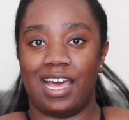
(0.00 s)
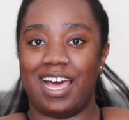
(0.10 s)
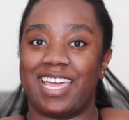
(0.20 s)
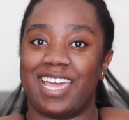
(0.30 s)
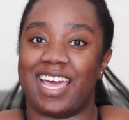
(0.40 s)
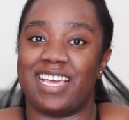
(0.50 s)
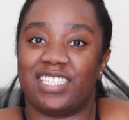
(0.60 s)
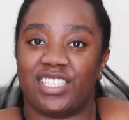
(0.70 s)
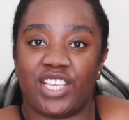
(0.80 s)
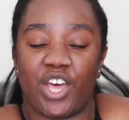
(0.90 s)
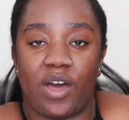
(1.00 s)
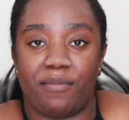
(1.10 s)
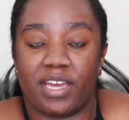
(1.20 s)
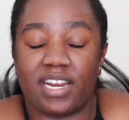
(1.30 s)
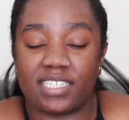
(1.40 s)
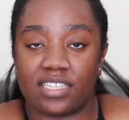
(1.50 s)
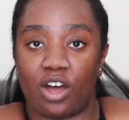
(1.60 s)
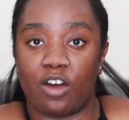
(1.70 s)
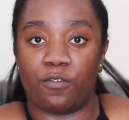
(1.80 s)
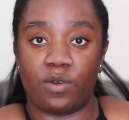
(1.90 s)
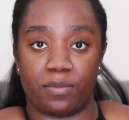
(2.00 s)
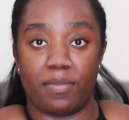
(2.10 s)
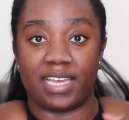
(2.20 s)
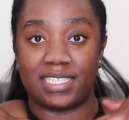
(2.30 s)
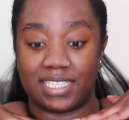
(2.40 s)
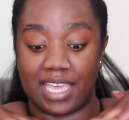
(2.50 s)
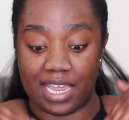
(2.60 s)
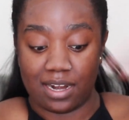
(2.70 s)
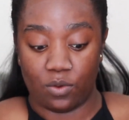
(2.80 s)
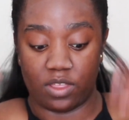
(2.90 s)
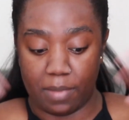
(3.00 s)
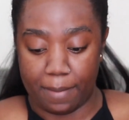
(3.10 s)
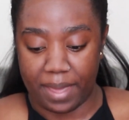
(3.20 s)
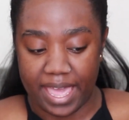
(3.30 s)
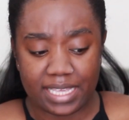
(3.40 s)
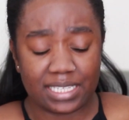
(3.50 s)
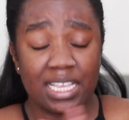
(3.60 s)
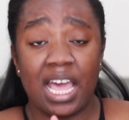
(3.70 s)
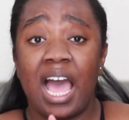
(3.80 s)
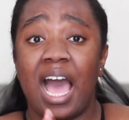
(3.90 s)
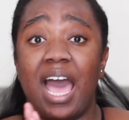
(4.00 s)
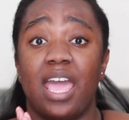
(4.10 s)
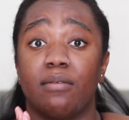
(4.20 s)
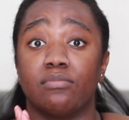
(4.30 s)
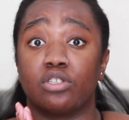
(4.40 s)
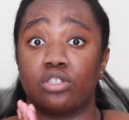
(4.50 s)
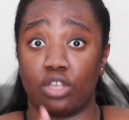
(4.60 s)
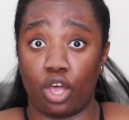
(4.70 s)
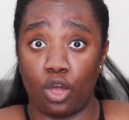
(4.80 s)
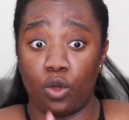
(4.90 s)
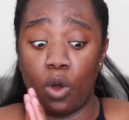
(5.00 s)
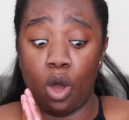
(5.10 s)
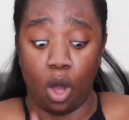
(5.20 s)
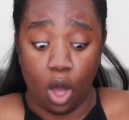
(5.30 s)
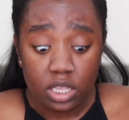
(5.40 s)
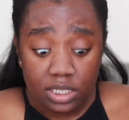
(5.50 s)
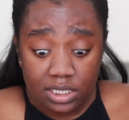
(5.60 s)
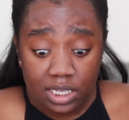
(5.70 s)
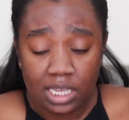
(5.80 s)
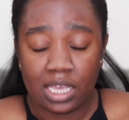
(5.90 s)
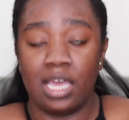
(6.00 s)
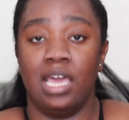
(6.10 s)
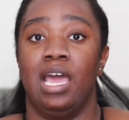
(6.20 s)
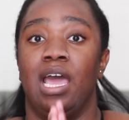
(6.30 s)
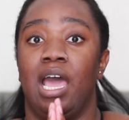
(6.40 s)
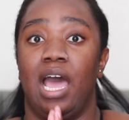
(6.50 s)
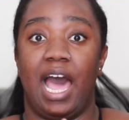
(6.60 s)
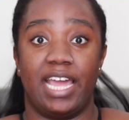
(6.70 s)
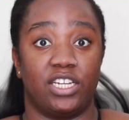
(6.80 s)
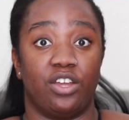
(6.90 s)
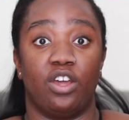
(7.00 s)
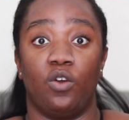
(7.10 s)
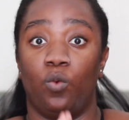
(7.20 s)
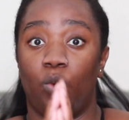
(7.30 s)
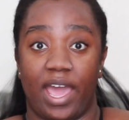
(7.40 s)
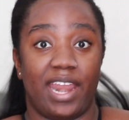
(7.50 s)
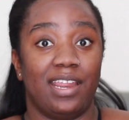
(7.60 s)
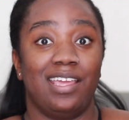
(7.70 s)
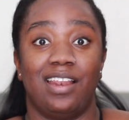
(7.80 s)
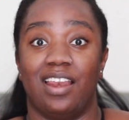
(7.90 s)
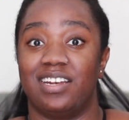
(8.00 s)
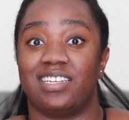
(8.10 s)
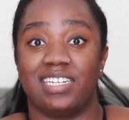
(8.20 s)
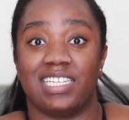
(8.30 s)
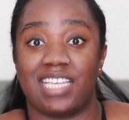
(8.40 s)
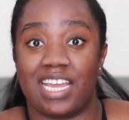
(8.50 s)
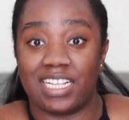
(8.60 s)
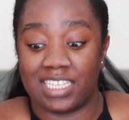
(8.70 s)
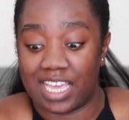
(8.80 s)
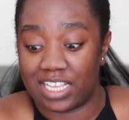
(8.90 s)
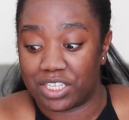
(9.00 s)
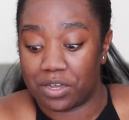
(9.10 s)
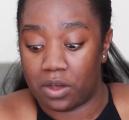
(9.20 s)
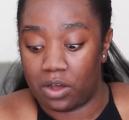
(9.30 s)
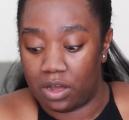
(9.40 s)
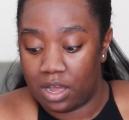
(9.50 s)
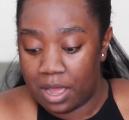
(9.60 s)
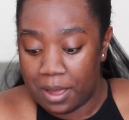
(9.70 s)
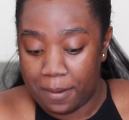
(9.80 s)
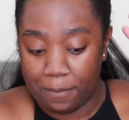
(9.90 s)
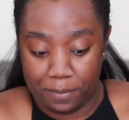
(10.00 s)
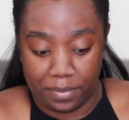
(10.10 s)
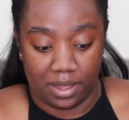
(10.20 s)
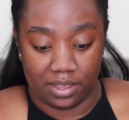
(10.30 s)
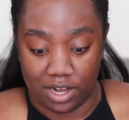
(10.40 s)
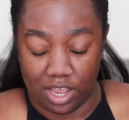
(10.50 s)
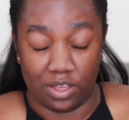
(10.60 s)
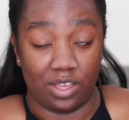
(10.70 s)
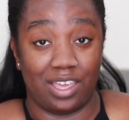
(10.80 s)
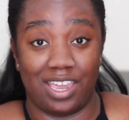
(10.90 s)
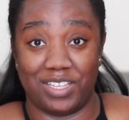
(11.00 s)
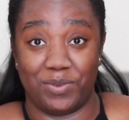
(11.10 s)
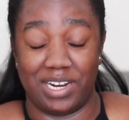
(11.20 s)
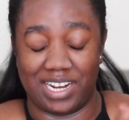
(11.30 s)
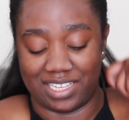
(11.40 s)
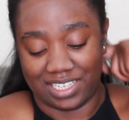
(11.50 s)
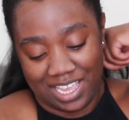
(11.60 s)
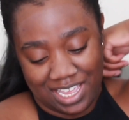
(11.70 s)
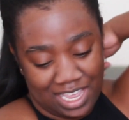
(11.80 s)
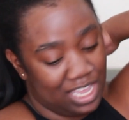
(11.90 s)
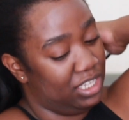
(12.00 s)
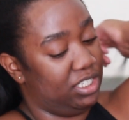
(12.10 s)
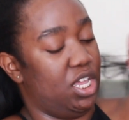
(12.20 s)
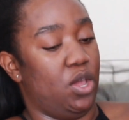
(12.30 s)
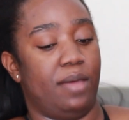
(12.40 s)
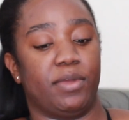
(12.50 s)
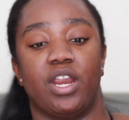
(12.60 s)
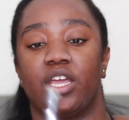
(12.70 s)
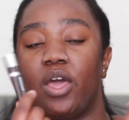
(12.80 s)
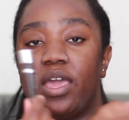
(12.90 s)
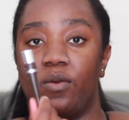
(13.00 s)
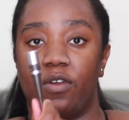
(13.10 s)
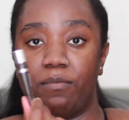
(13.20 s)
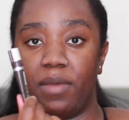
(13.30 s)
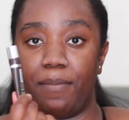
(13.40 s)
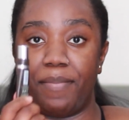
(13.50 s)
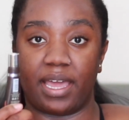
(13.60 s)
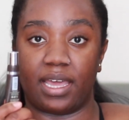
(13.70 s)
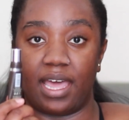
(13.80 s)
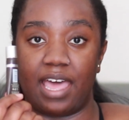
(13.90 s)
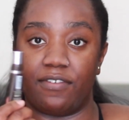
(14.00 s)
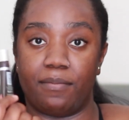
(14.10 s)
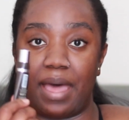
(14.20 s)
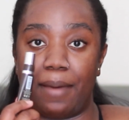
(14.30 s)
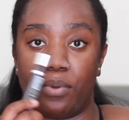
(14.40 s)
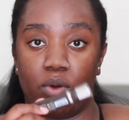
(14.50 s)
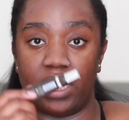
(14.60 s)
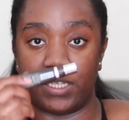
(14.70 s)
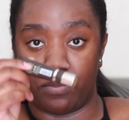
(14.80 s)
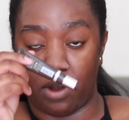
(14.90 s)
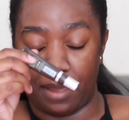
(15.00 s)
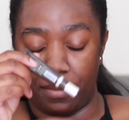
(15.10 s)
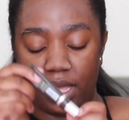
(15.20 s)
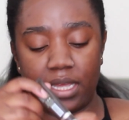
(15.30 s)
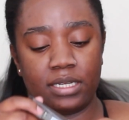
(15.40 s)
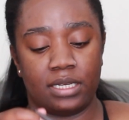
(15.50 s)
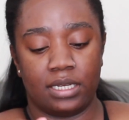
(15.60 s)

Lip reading: Okay guys, so I'm going to start off with my skin, with my base. I am so hot. I don't know when London decided to get so hot, but you know, it is what it is. So I'm going to go in with my Becca Ever Matte Poreless Primer.